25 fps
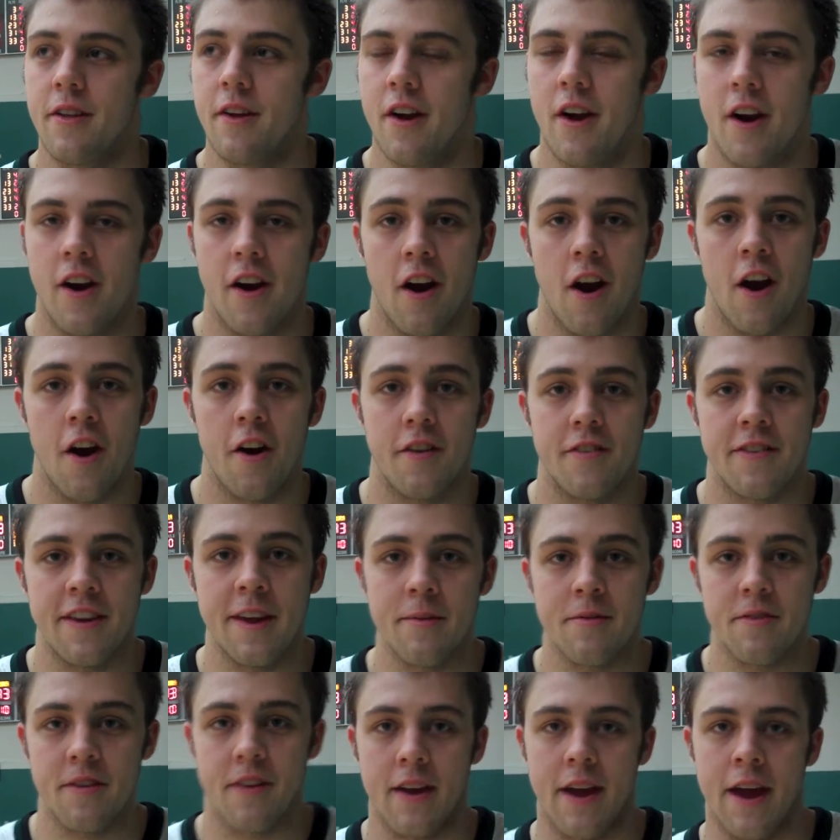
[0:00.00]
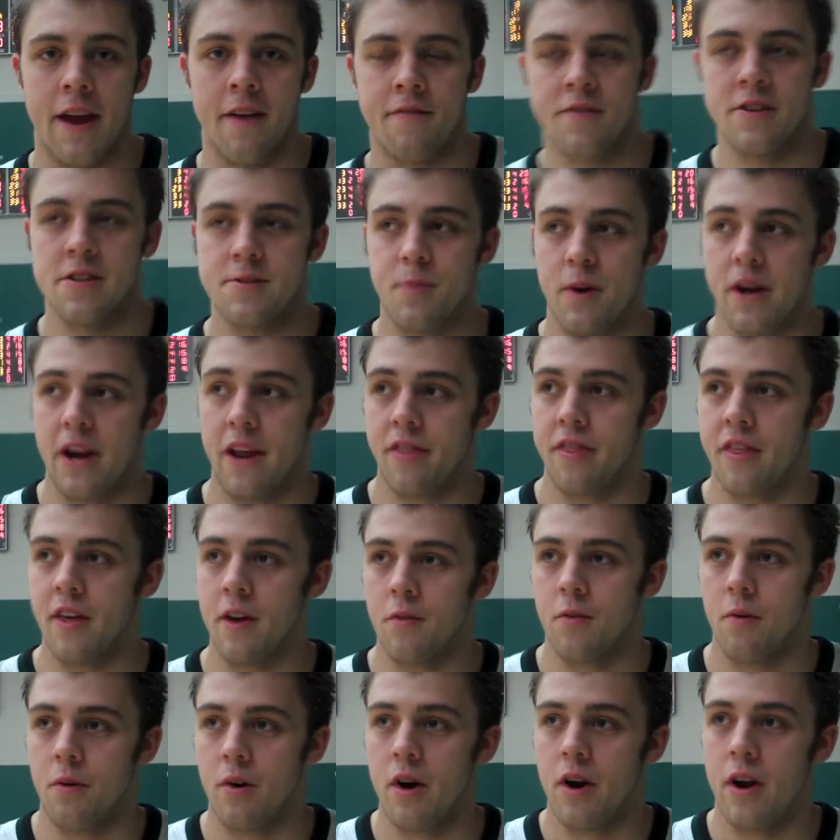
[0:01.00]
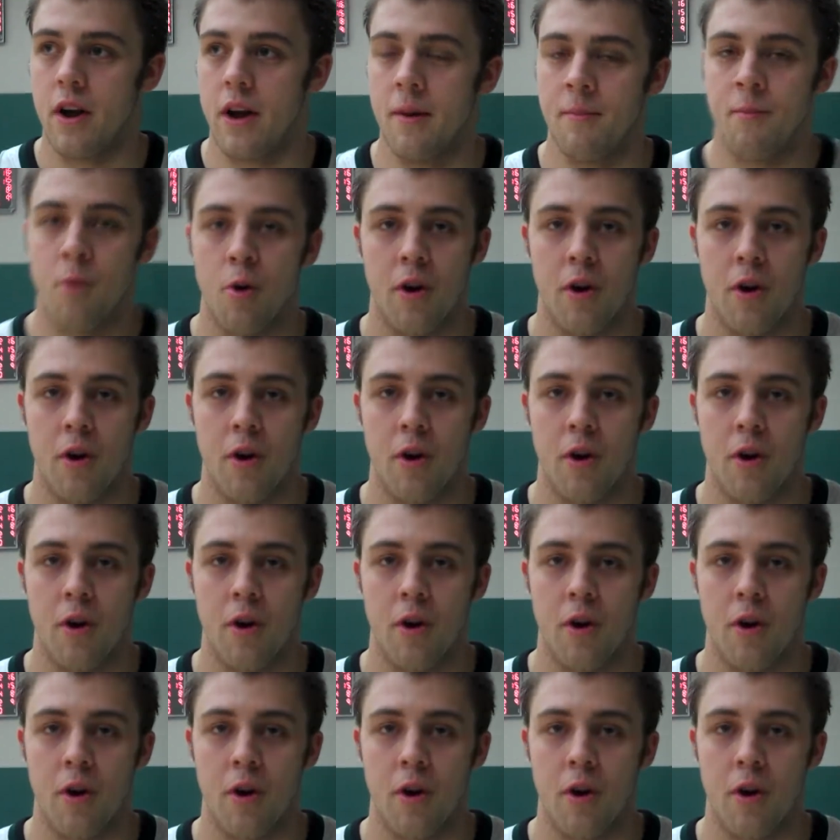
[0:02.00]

there are hard teams in conference, but I think we're uh,